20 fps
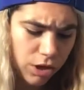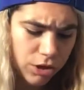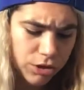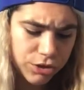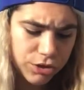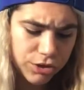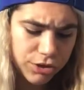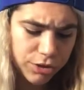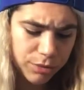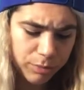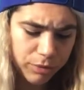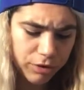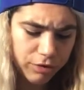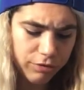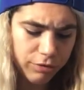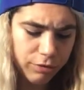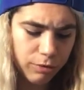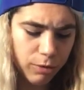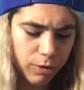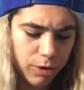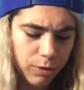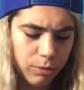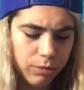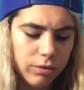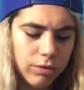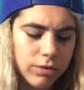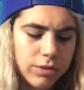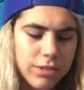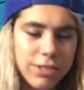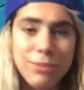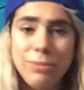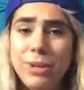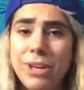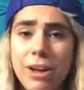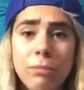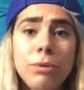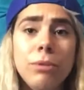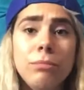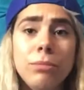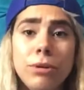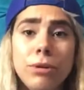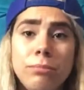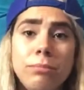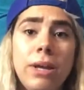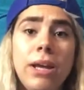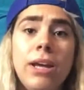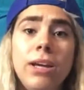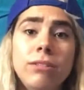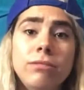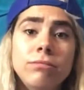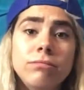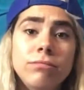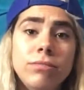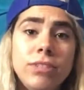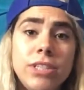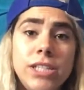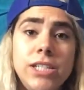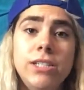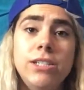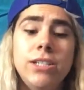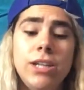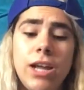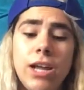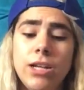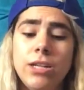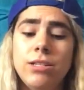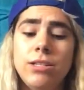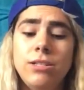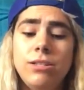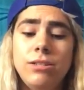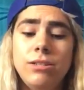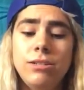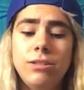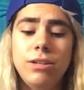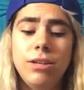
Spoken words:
super affordable to become a mermaid these days.